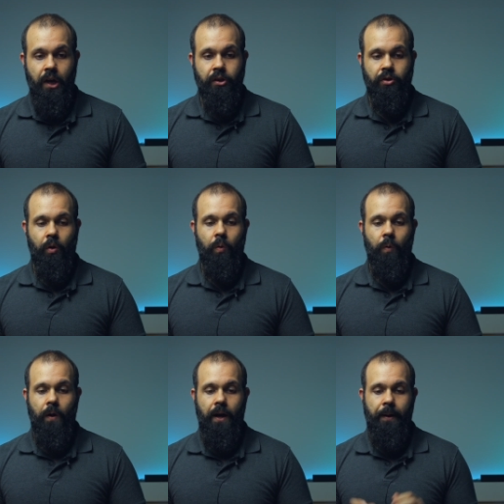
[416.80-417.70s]

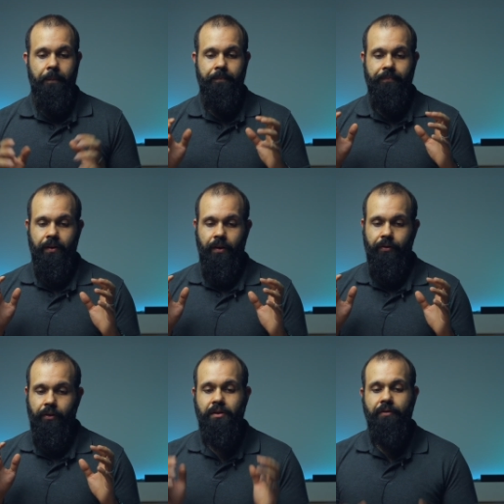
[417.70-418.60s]
So um,
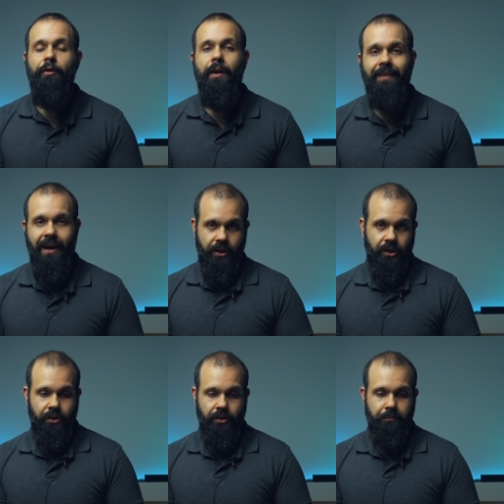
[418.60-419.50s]
there's a few
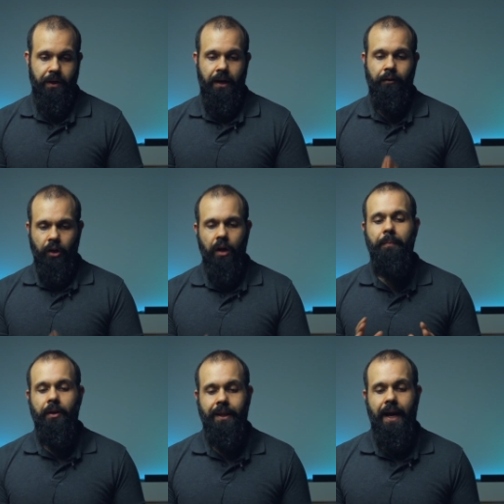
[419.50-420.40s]
advantages, but I'll talk
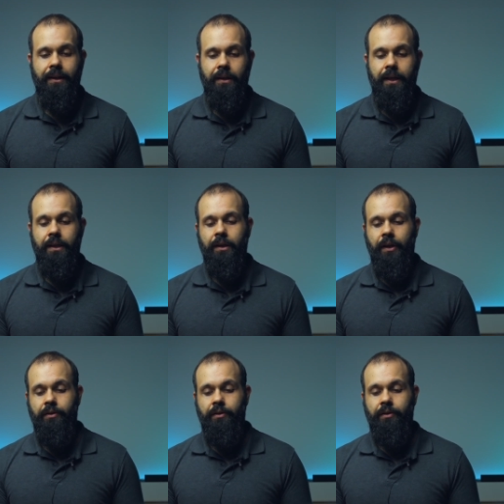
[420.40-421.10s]
about that in a